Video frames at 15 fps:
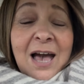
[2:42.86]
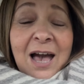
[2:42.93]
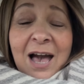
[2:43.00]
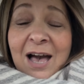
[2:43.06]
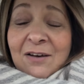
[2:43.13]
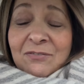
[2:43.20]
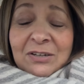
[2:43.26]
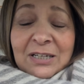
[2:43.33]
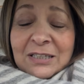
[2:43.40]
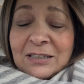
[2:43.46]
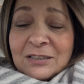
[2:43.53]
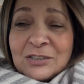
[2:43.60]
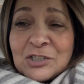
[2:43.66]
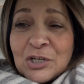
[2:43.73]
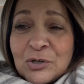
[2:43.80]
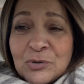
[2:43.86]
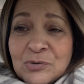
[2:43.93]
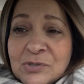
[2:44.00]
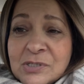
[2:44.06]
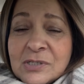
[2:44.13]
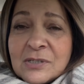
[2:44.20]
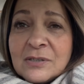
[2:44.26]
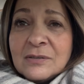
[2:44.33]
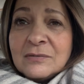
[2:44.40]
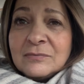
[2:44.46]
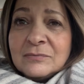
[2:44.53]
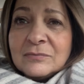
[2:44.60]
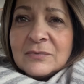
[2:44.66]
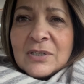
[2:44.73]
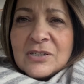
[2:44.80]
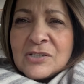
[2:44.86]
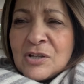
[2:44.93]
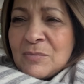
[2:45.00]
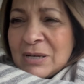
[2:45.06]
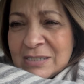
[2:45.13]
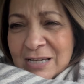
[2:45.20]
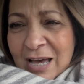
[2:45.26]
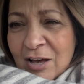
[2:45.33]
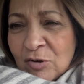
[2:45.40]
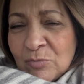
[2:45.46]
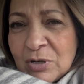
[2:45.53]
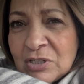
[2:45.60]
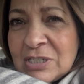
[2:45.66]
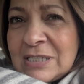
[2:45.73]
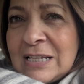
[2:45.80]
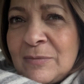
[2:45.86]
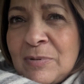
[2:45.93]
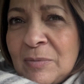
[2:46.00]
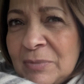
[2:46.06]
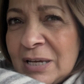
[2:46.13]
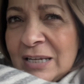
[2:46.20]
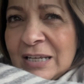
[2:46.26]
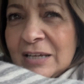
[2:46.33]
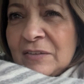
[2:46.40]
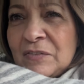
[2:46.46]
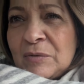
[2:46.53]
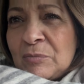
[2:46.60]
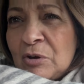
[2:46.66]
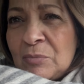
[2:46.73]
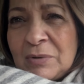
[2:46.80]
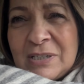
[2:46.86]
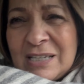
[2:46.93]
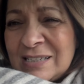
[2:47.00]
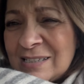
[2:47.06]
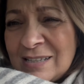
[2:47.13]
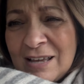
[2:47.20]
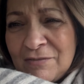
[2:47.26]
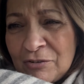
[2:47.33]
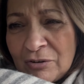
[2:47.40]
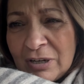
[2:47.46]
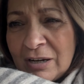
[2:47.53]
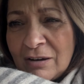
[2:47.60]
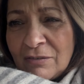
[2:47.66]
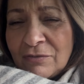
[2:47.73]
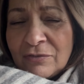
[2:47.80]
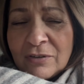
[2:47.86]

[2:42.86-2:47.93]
have a little doze, because no matter how much sleep I'm getting at the moment, it's never enough.